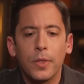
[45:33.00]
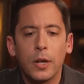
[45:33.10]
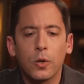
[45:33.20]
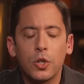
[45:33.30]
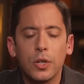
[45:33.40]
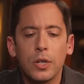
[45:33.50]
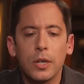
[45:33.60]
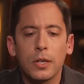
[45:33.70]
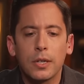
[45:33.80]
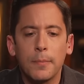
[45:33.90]
there is just
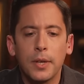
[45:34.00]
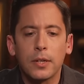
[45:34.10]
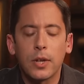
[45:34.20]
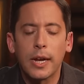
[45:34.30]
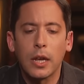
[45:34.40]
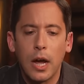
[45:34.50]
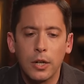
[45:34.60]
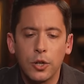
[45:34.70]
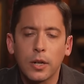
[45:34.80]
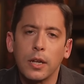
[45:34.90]
something
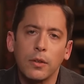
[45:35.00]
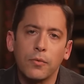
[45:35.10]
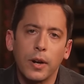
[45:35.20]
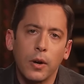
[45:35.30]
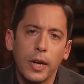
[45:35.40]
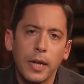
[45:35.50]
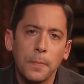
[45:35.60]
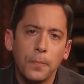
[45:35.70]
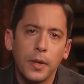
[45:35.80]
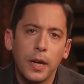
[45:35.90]
psychologically very
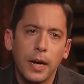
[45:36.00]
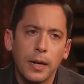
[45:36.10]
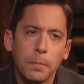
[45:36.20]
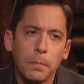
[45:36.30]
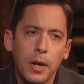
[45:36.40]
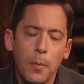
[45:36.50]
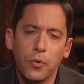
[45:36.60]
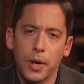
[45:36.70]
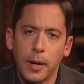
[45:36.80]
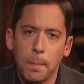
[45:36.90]
um,
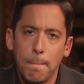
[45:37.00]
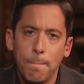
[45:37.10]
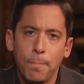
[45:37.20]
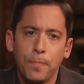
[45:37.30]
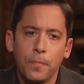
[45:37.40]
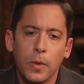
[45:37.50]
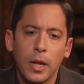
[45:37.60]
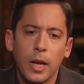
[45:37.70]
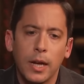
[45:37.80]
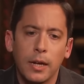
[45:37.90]
comforting,
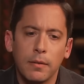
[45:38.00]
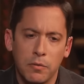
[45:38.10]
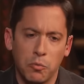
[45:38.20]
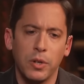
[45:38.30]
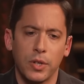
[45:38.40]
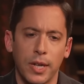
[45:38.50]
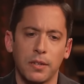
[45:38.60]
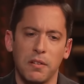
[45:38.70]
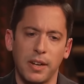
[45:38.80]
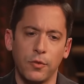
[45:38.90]
uh, in the real
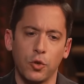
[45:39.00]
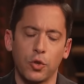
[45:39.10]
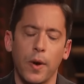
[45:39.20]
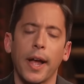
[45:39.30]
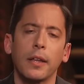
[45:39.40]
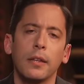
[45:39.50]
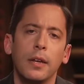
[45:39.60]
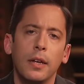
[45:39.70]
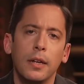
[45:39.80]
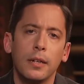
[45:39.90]
sense. You know, it gives you strength
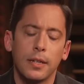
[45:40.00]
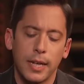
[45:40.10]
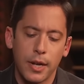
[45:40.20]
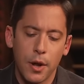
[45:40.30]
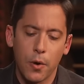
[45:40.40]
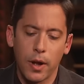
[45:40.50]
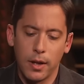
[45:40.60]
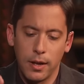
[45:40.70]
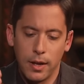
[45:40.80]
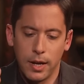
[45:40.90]
to say no.
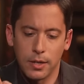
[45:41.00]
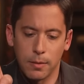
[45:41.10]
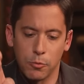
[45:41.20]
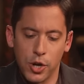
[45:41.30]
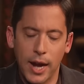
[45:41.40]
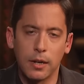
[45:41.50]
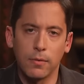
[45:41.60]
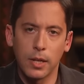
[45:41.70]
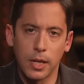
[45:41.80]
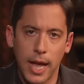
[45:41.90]
It is
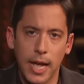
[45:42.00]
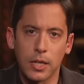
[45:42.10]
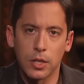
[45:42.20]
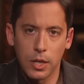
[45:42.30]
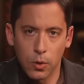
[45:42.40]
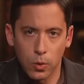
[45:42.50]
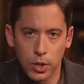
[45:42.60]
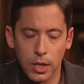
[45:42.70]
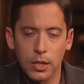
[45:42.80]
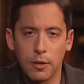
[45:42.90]
objectively the case that your
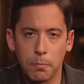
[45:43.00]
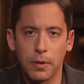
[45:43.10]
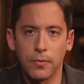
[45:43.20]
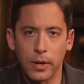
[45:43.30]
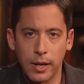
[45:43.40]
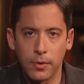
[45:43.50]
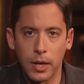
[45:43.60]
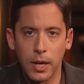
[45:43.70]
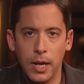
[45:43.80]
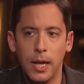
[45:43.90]
sins have been forgiven.